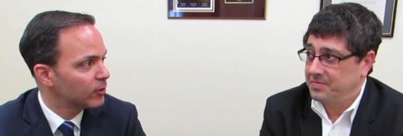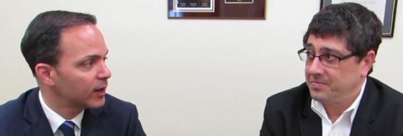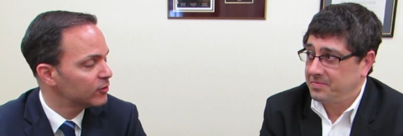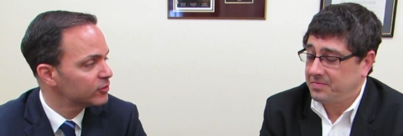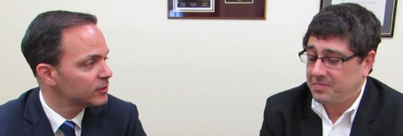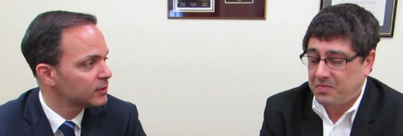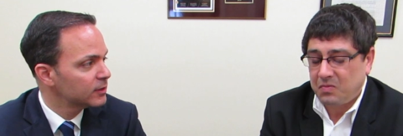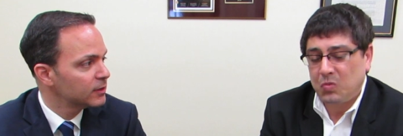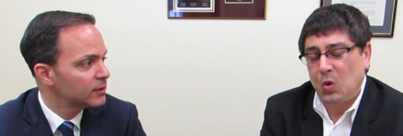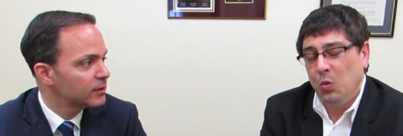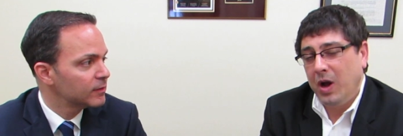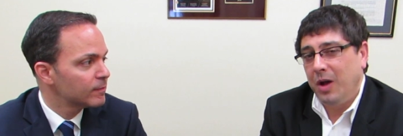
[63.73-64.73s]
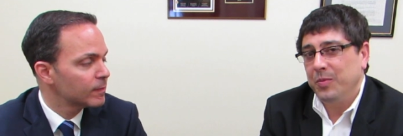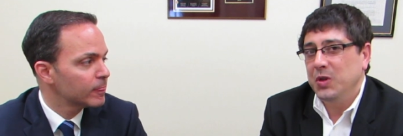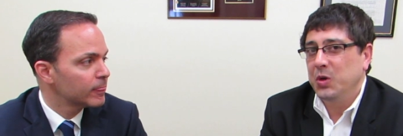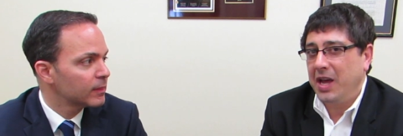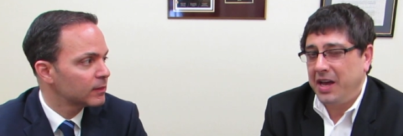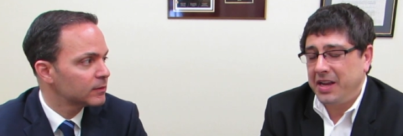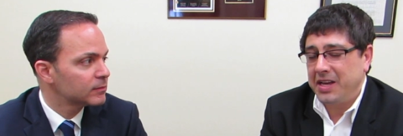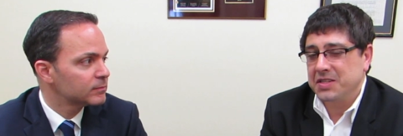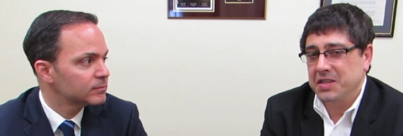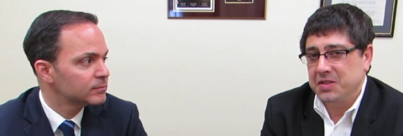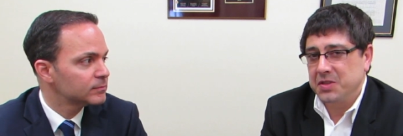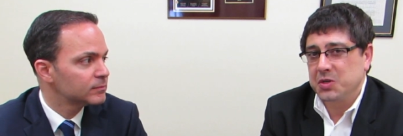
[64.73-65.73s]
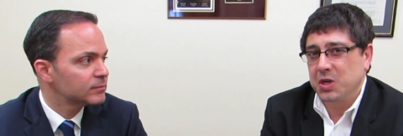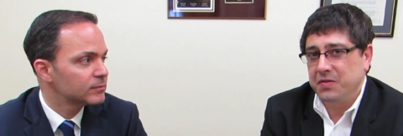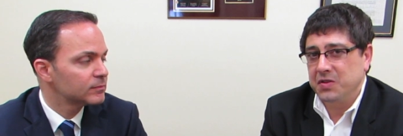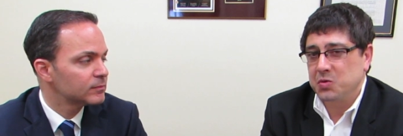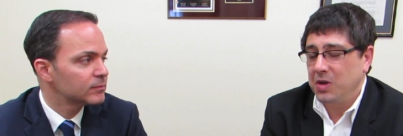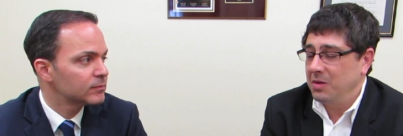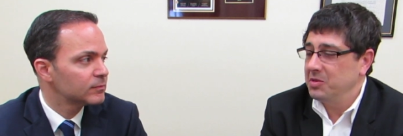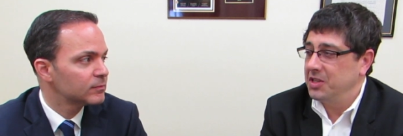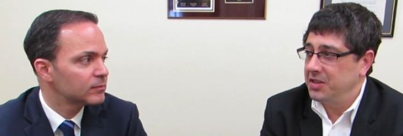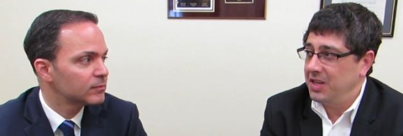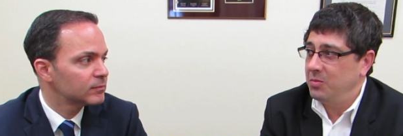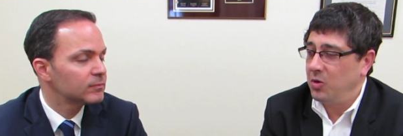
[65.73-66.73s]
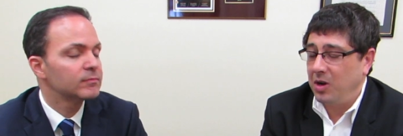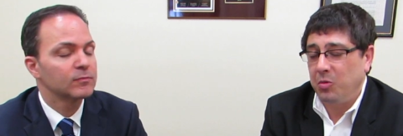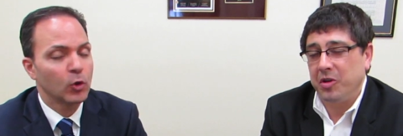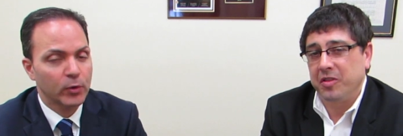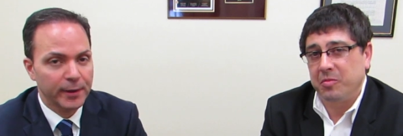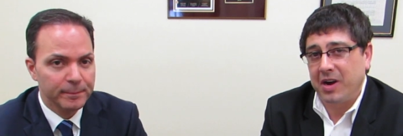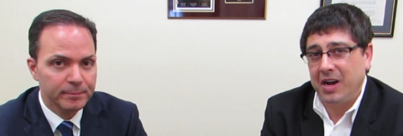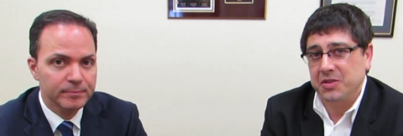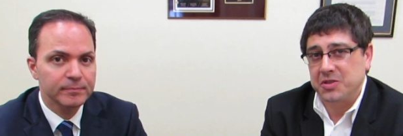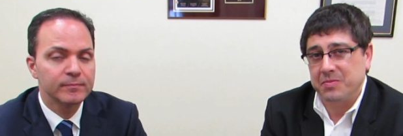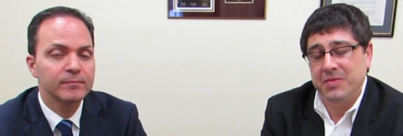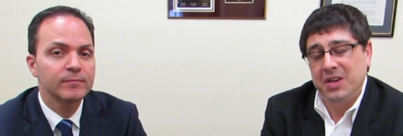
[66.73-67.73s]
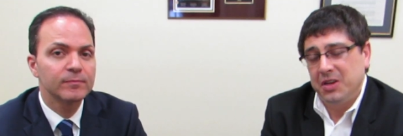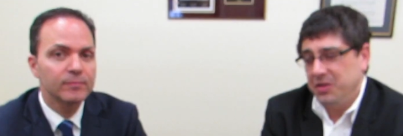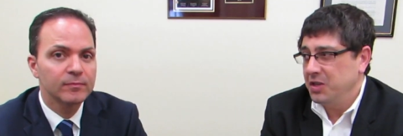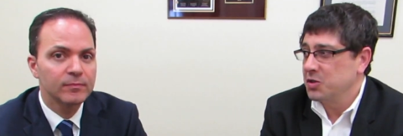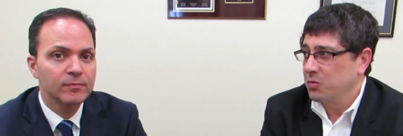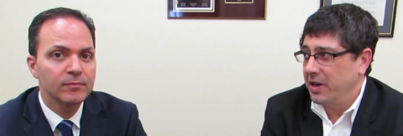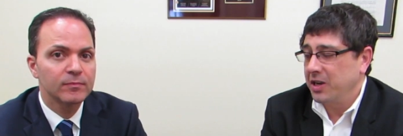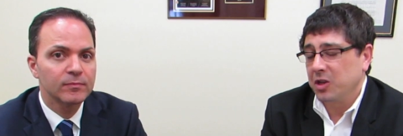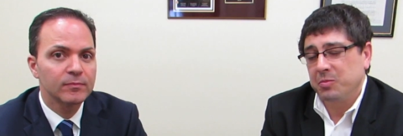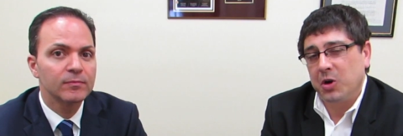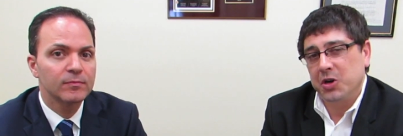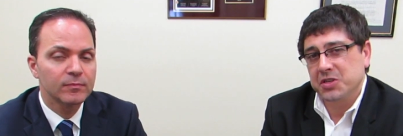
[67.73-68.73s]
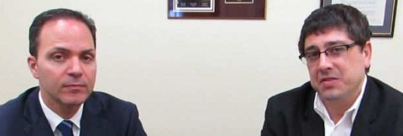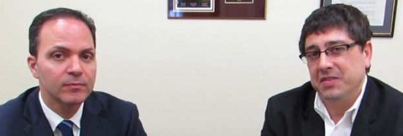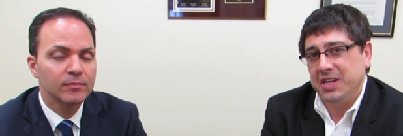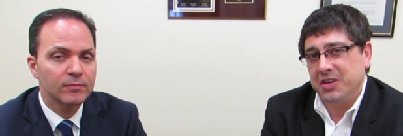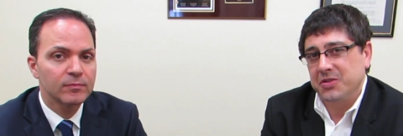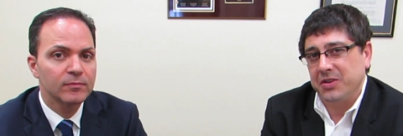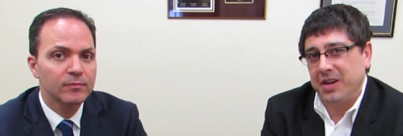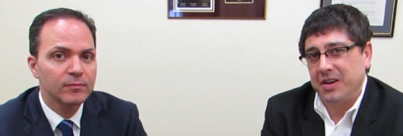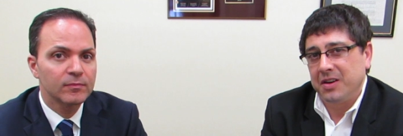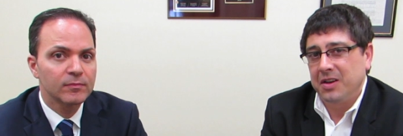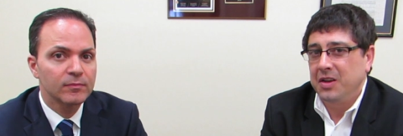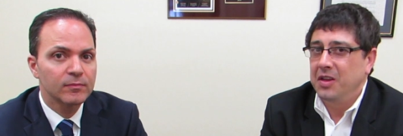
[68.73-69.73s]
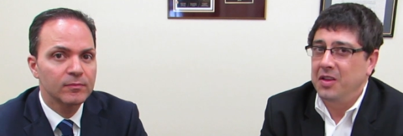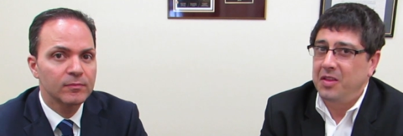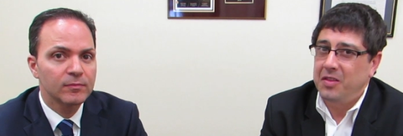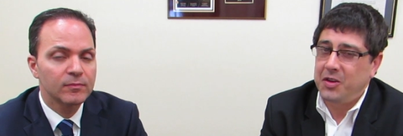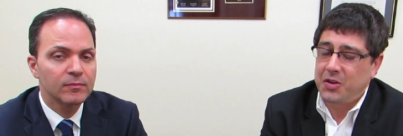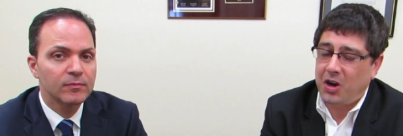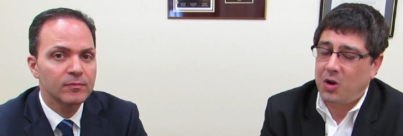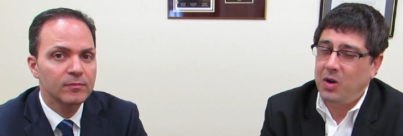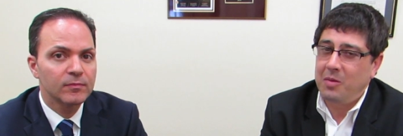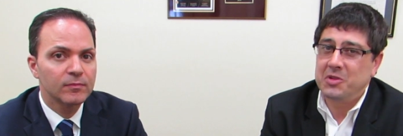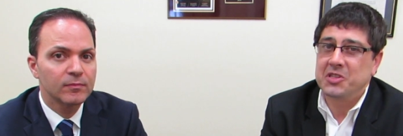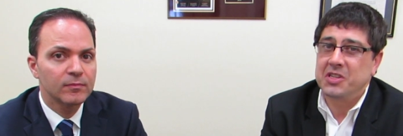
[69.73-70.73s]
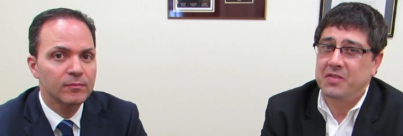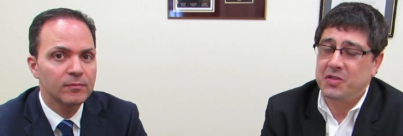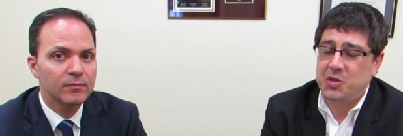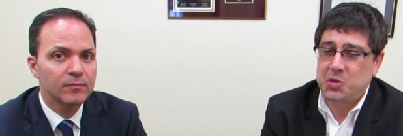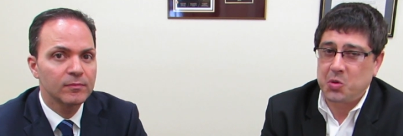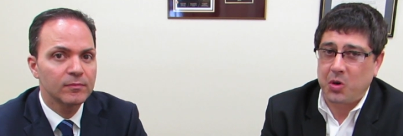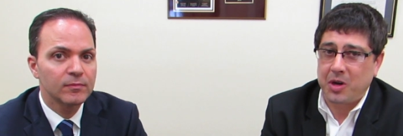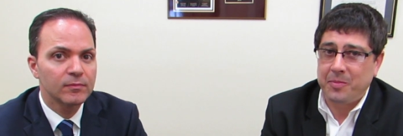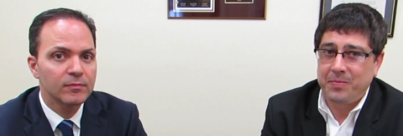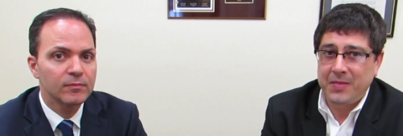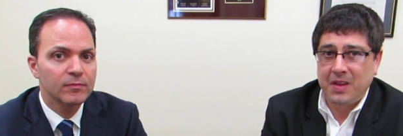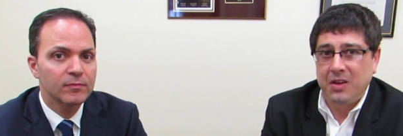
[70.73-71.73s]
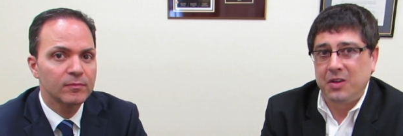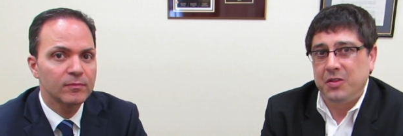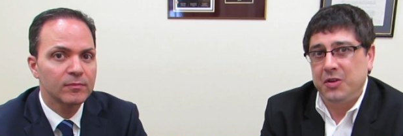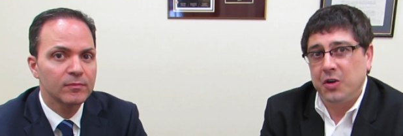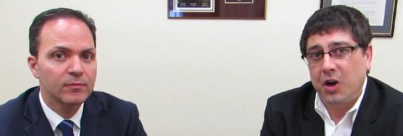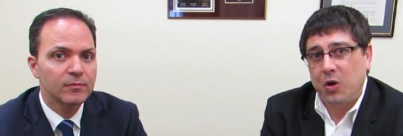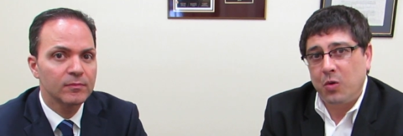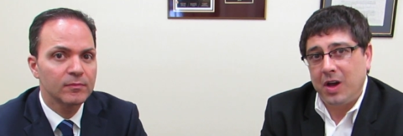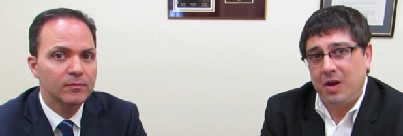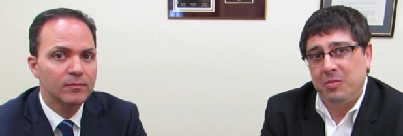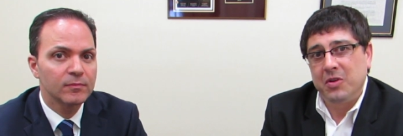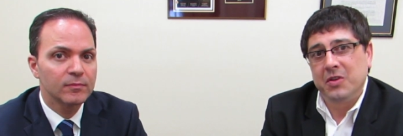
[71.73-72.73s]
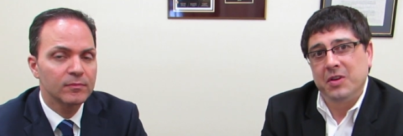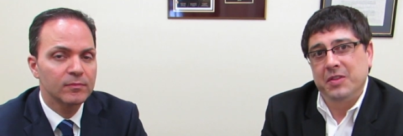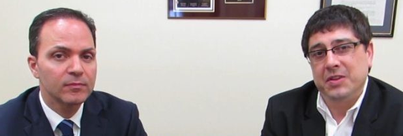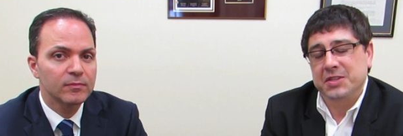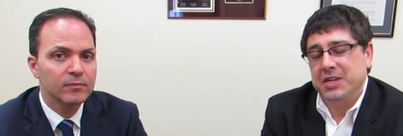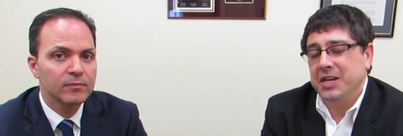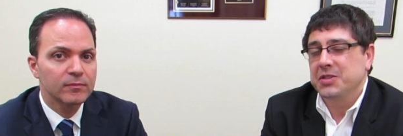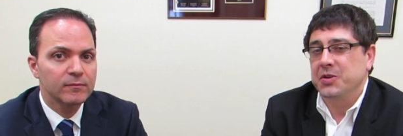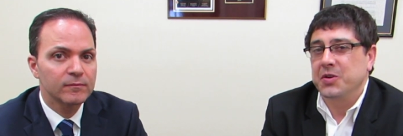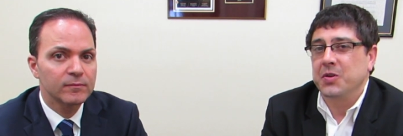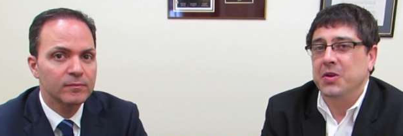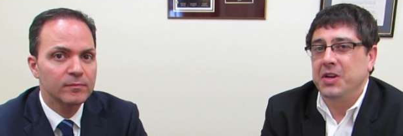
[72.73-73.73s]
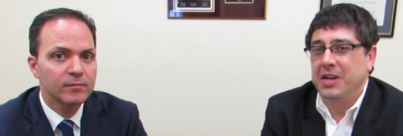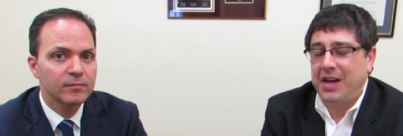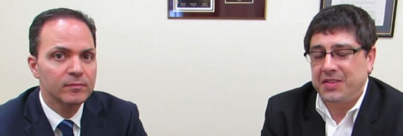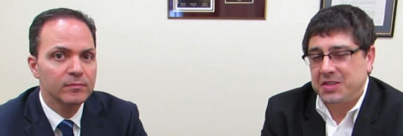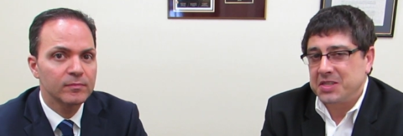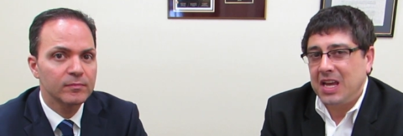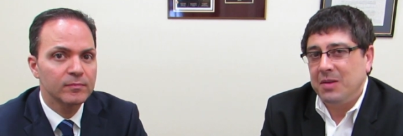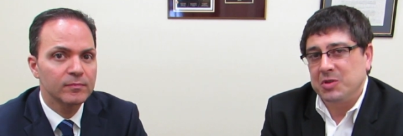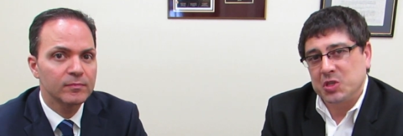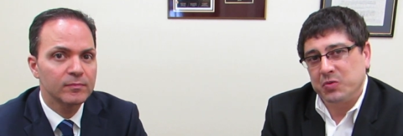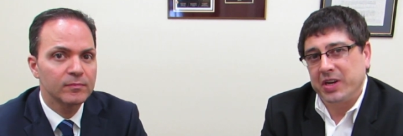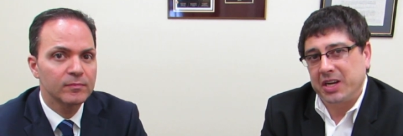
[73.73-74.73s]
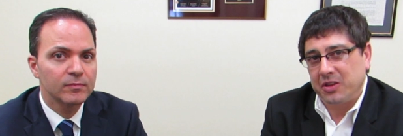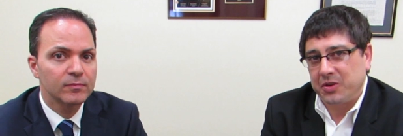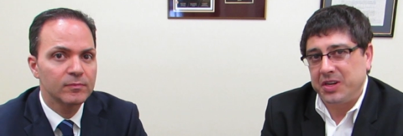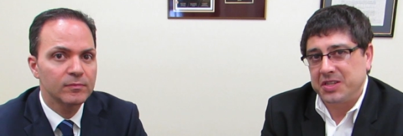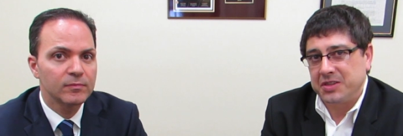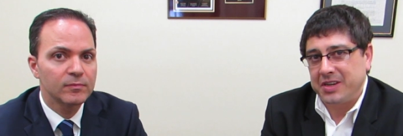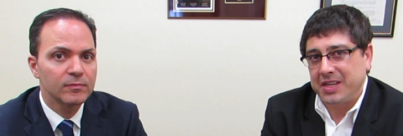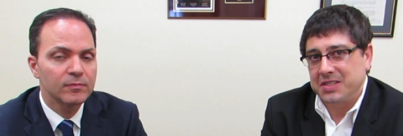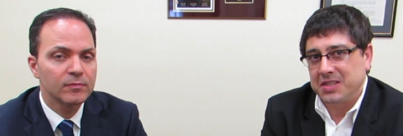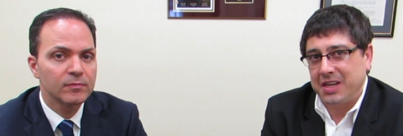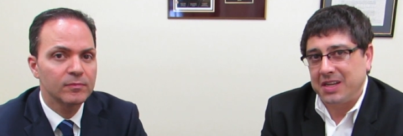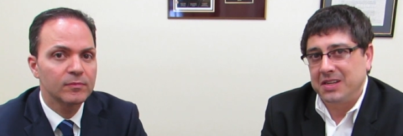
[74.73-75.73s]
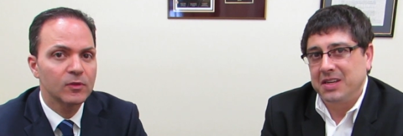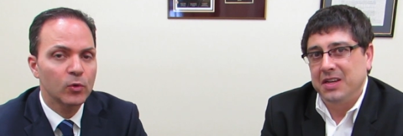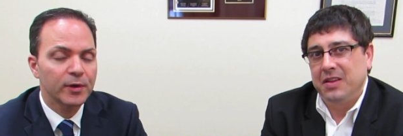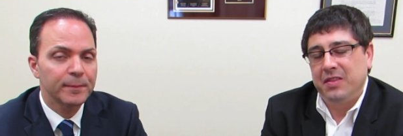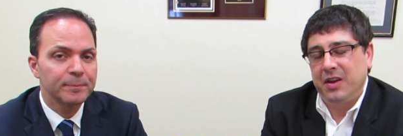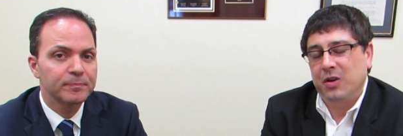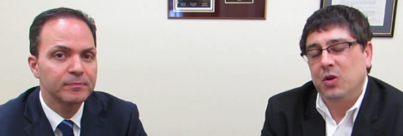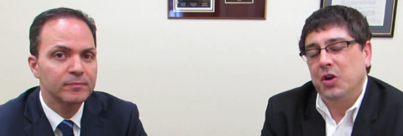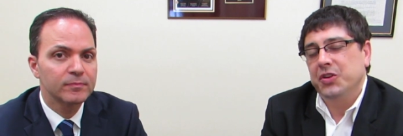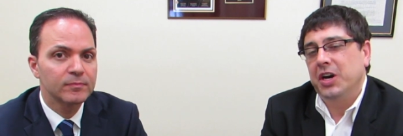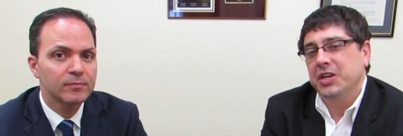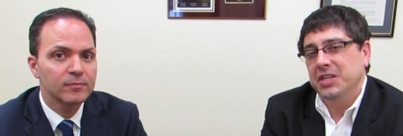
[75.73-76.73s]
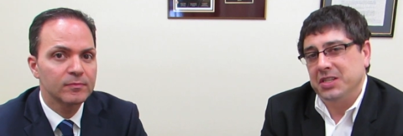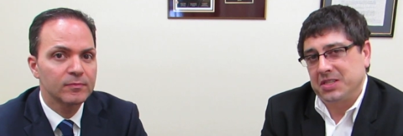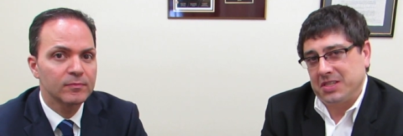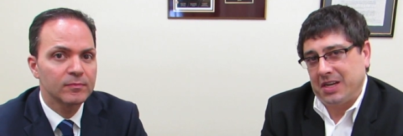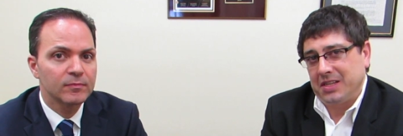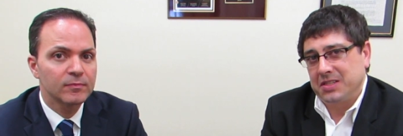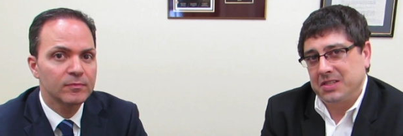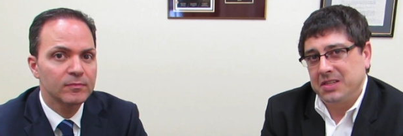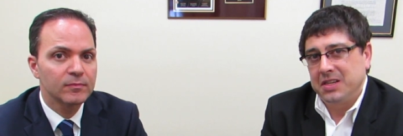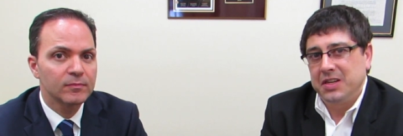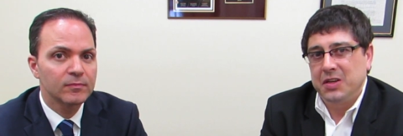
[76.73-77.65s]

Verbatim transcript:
Speaker 1: browser?
Speaker 2: Well, you can access the surface web and the deep web with okay. the browser. These are regular parts of the internet. The dark web is a different story. The dark web, the sites are not the same as a regular internet site. Okay. They're called onion sites,